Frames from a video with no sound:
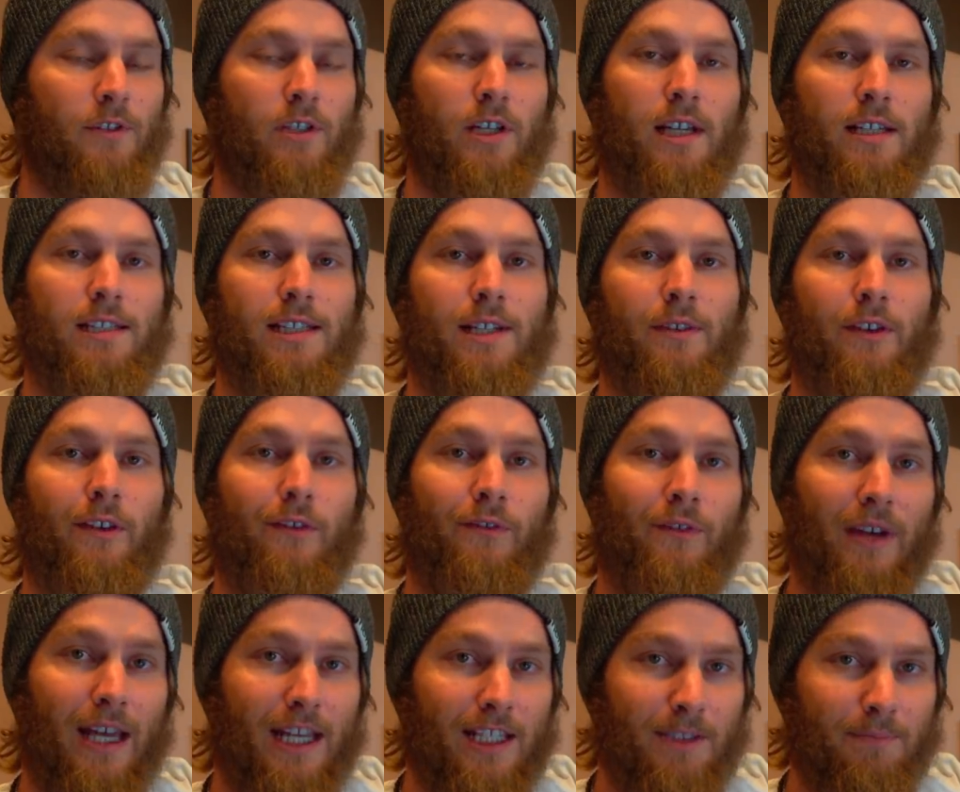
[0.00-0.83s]
you guys have a
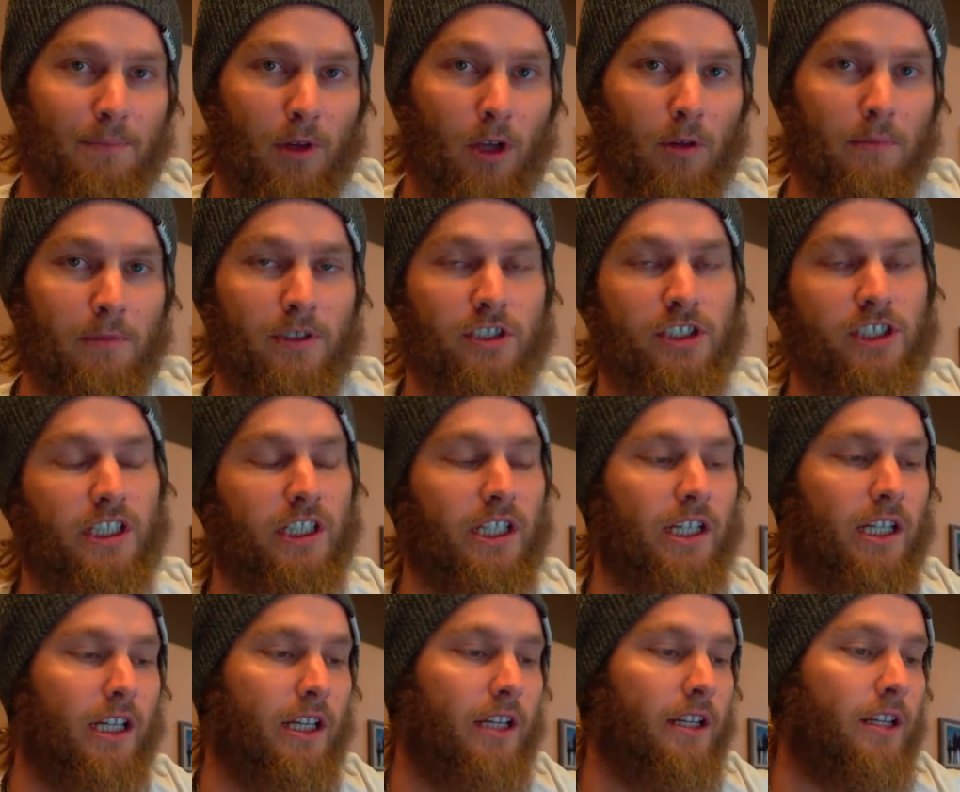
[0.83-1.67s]
fastball
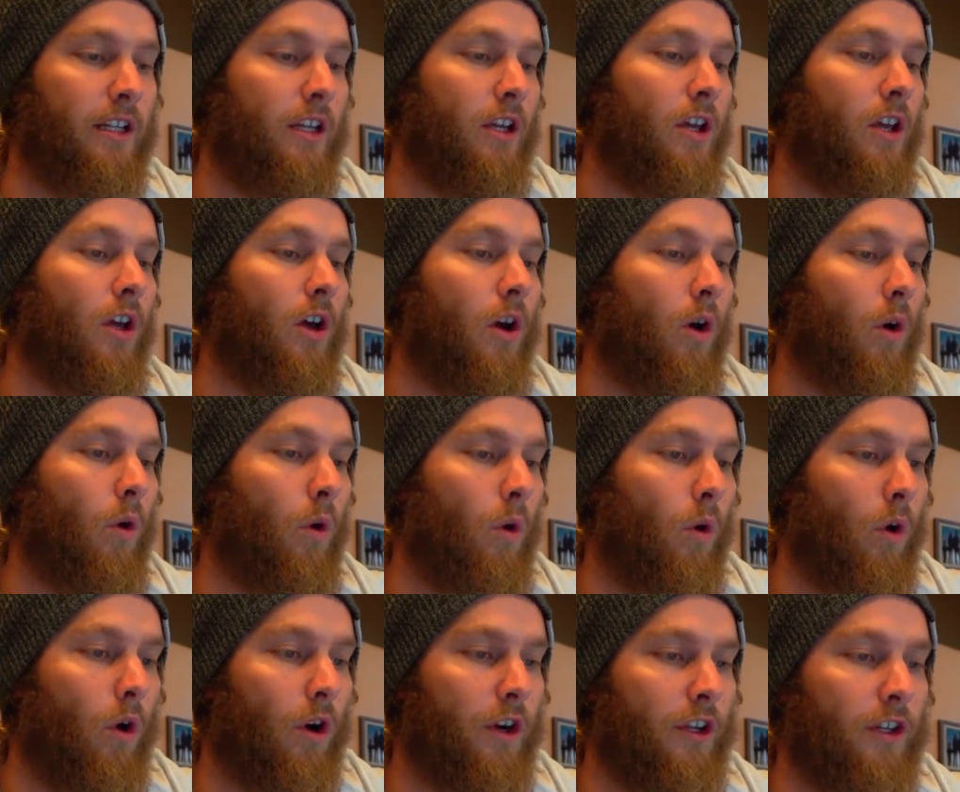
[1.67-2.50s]
machine,
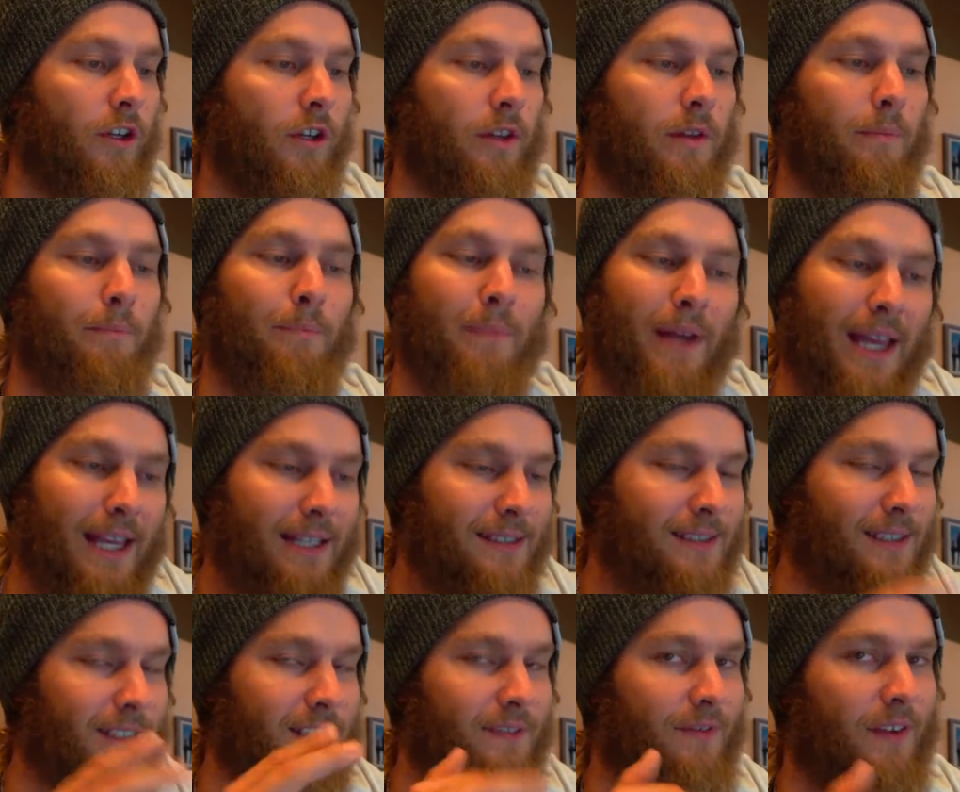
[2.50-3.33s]
or, you know, the
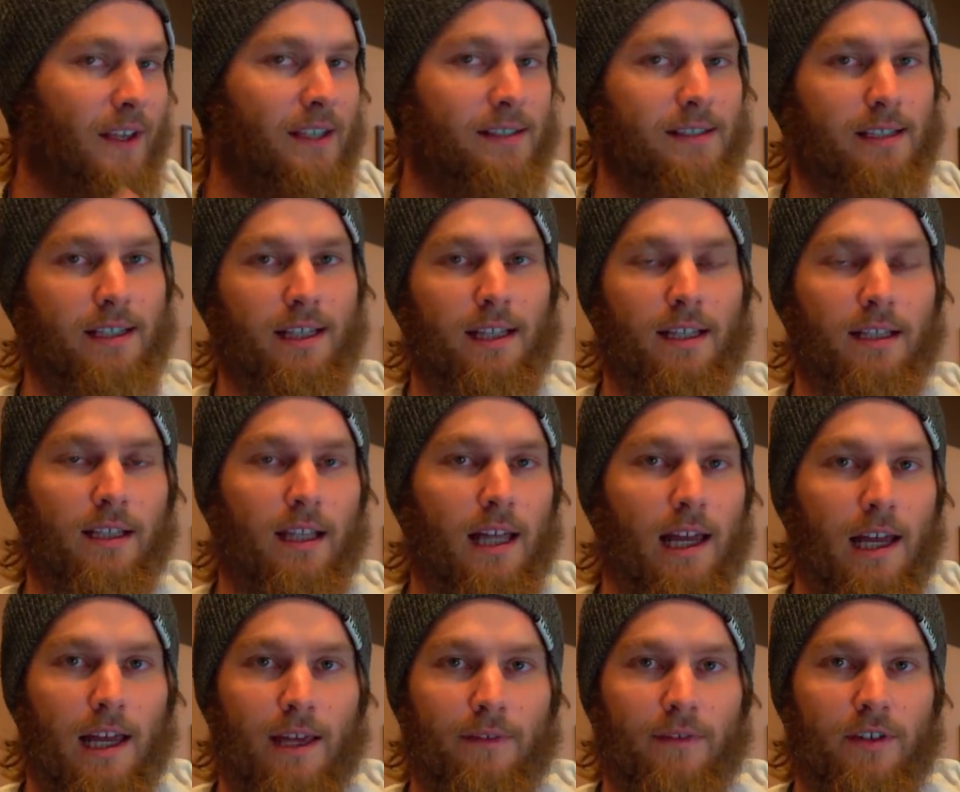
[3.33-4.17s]
best is facing it
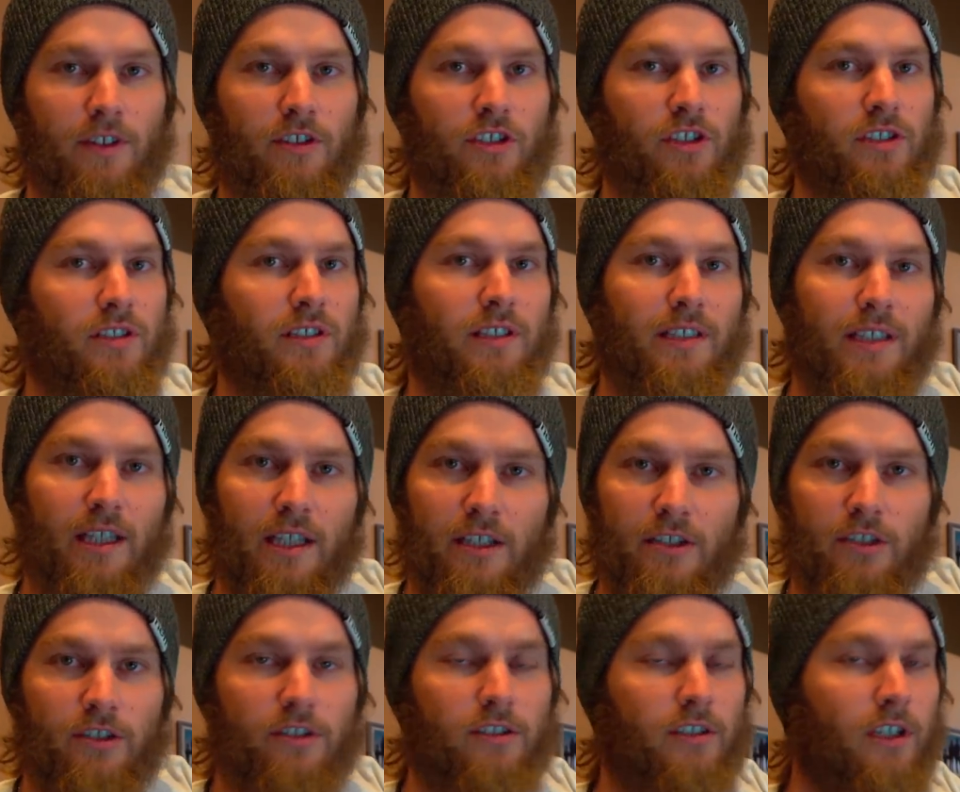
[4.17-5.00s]
live, and just
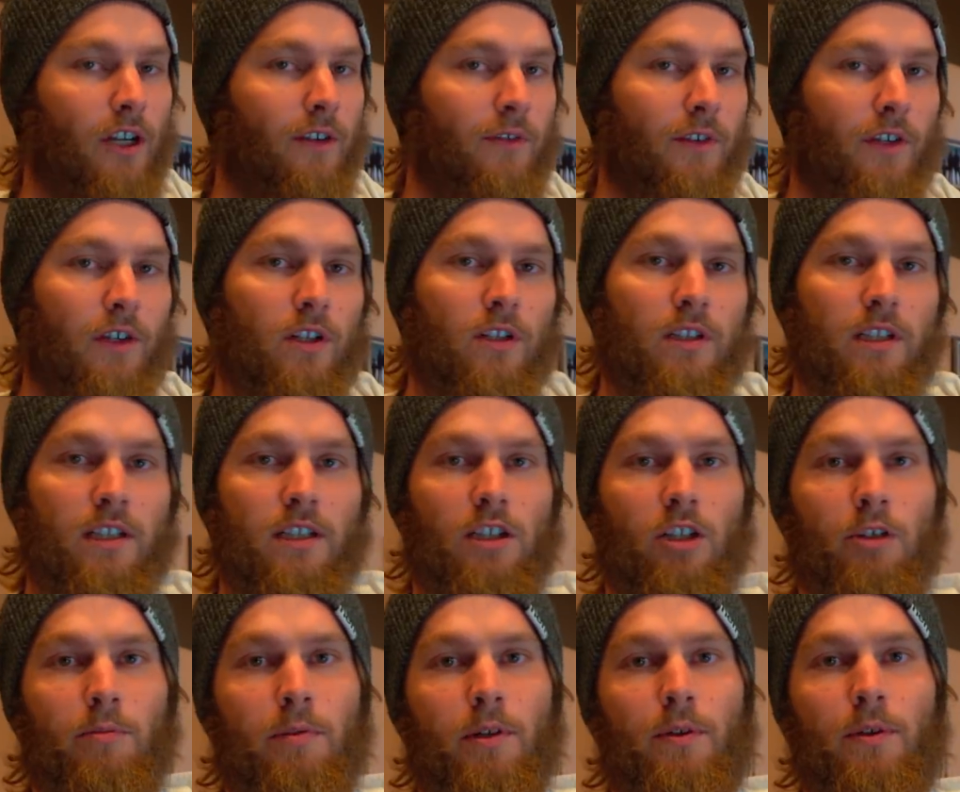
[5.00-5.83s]
get yourself early, a
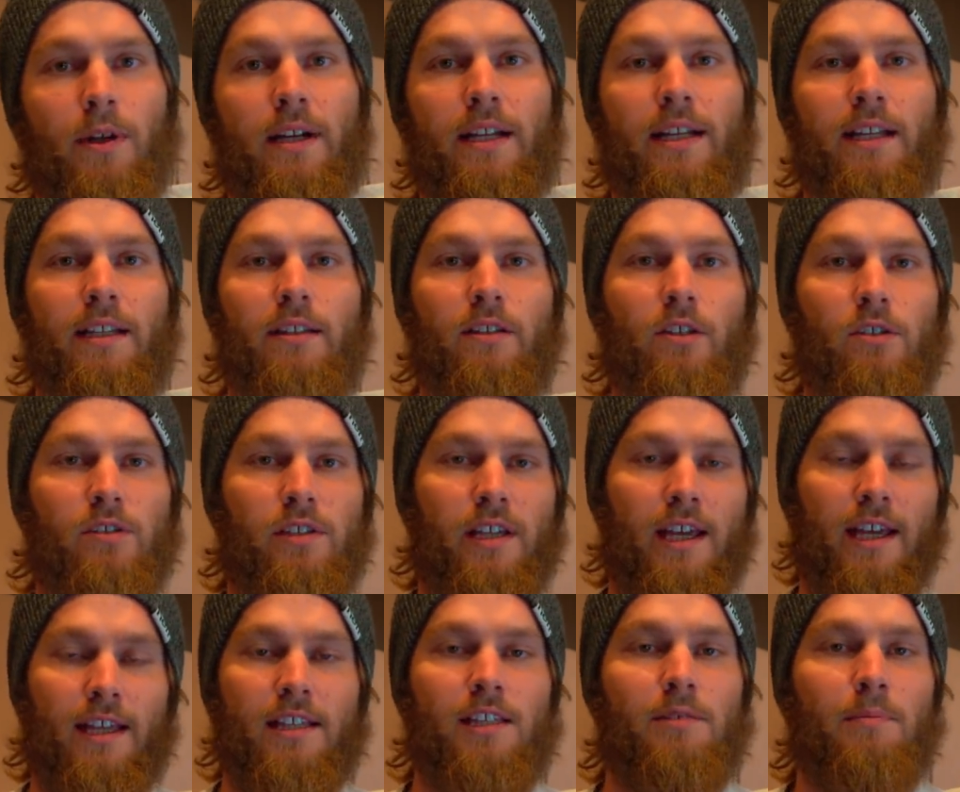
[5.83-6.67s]
little bit ready. Get those
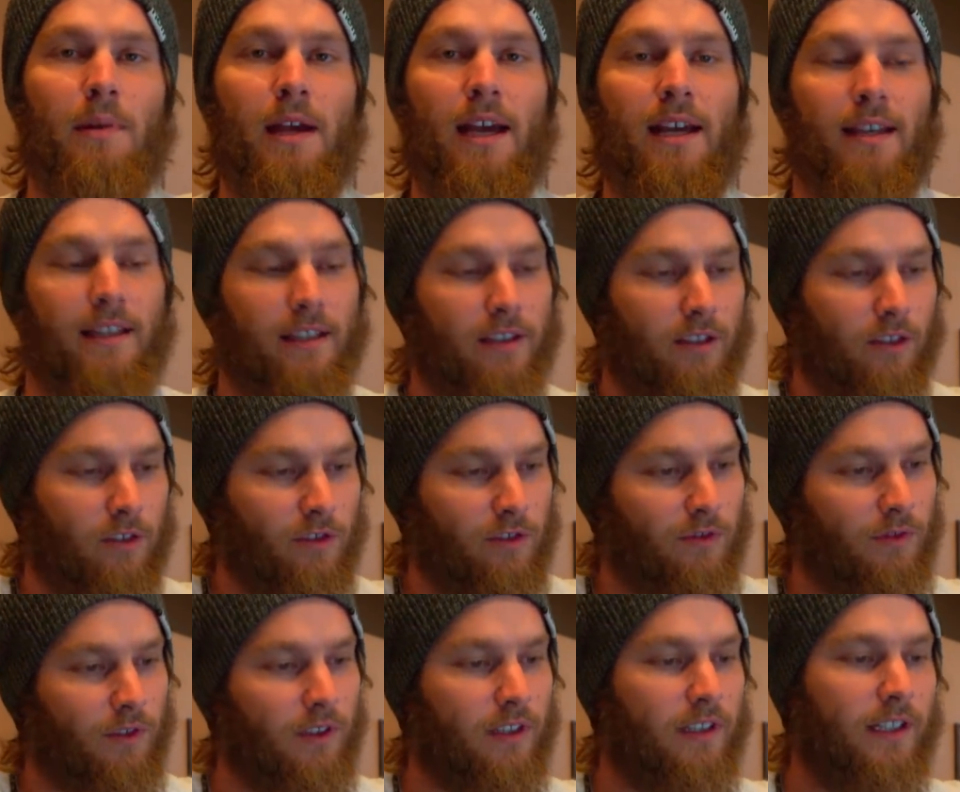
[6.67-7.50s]
hands back, get
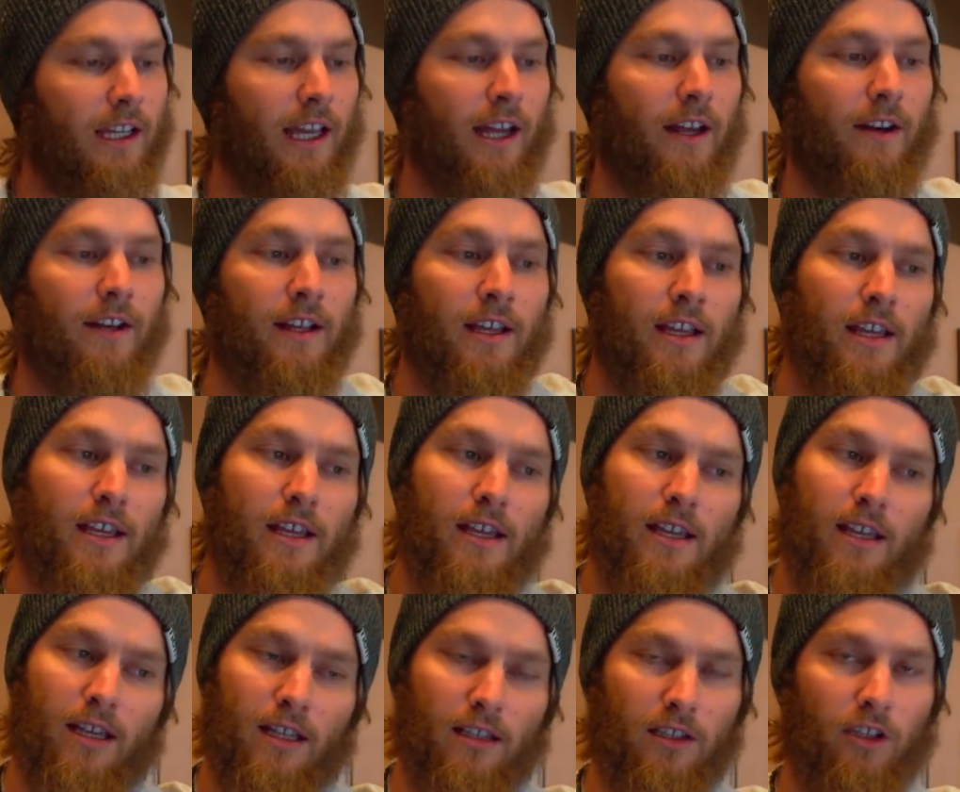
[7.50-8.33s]
those foot down
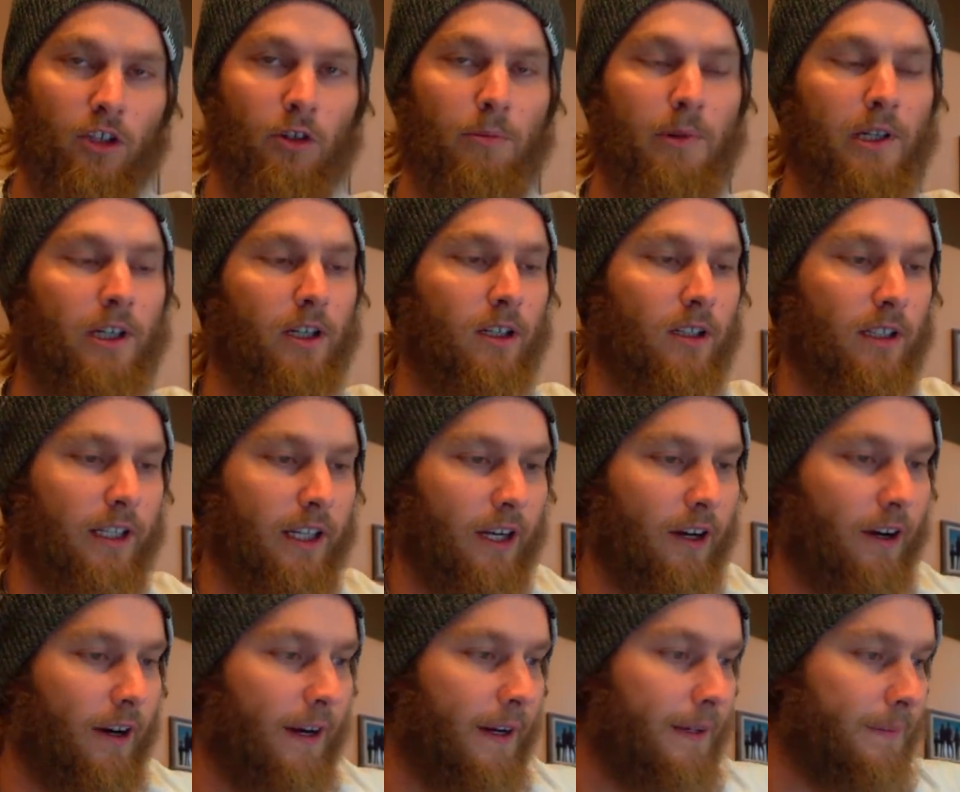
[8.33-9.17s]
a little bit early,
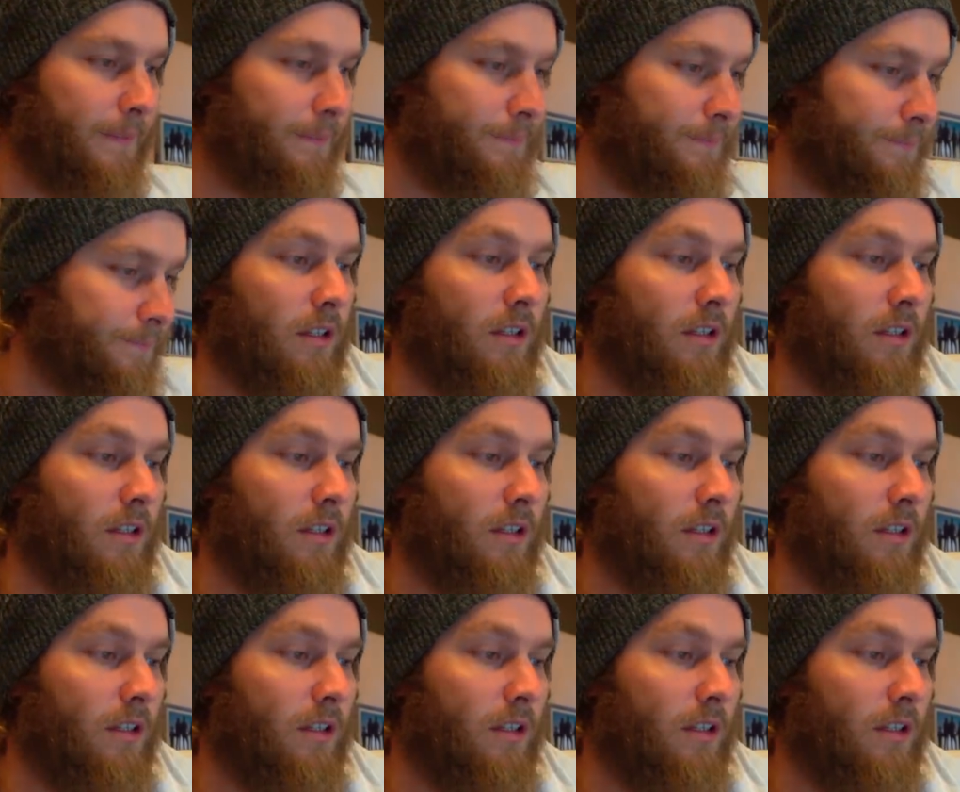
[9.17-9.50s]
all right?